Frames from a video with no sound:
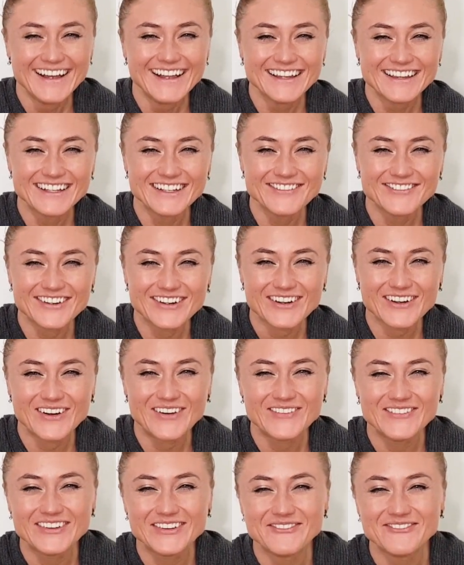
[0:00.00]
Leave a
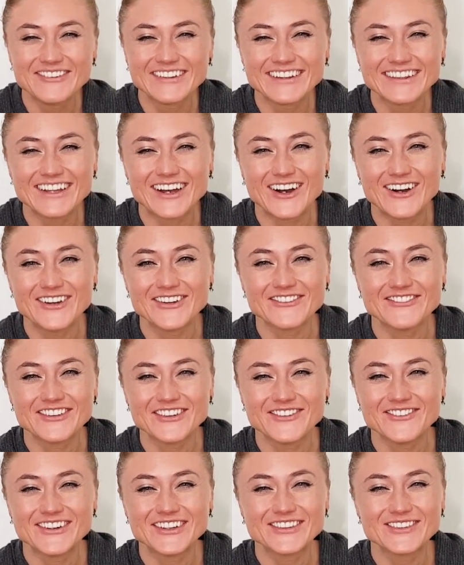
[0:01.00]
comment below if
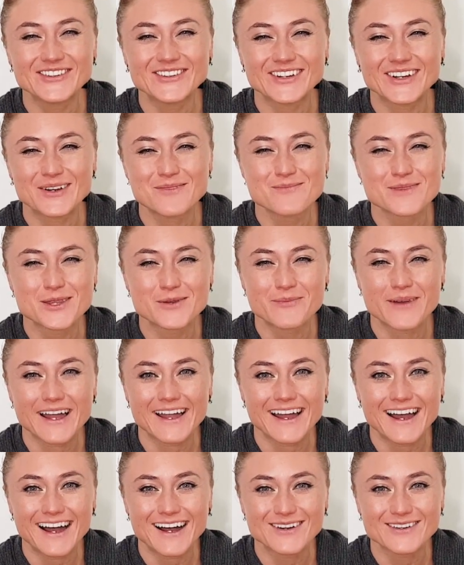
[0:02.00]
you want to come to my
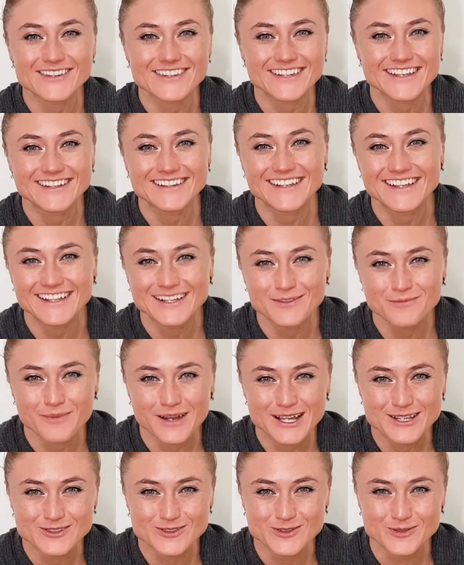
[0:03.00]
house and eat
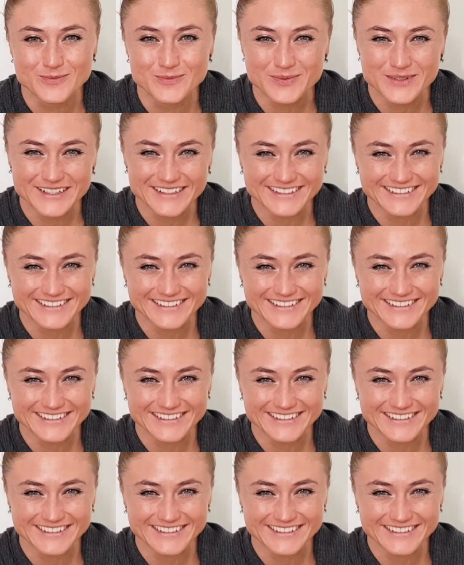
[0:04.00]
my soup.